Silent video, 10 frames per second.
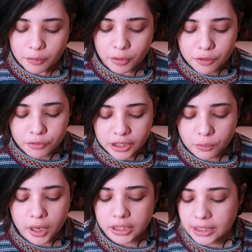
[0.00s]
But I really
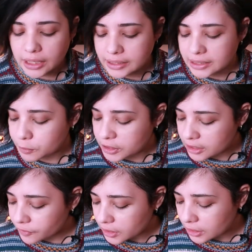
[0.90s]
wanted it, and
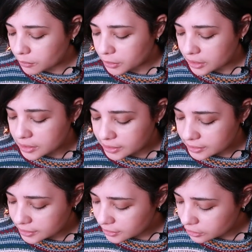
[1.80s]
specifically because
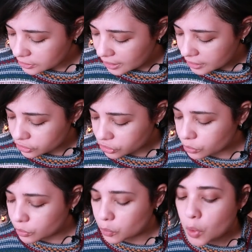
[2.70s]
this is a
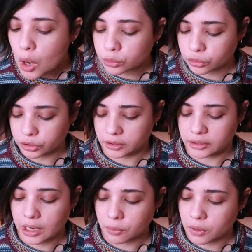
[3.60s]
tattoo quote
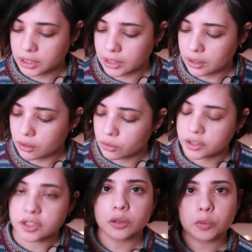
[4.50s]
that I want to get. Oh,
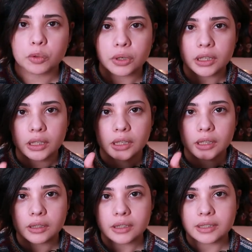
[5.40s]
it's so
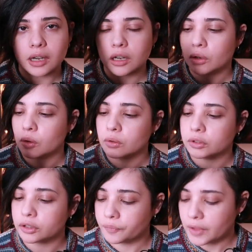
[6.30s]
pretty. It's got
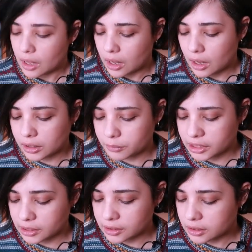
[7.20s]
gold. Let me
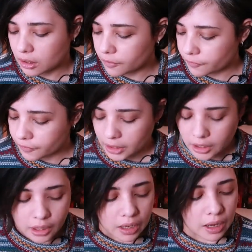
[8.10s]
take this off.
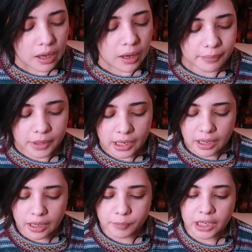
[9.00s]
And
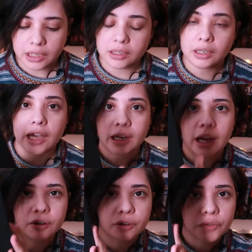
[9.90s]

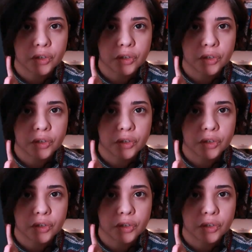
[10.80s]
I don't know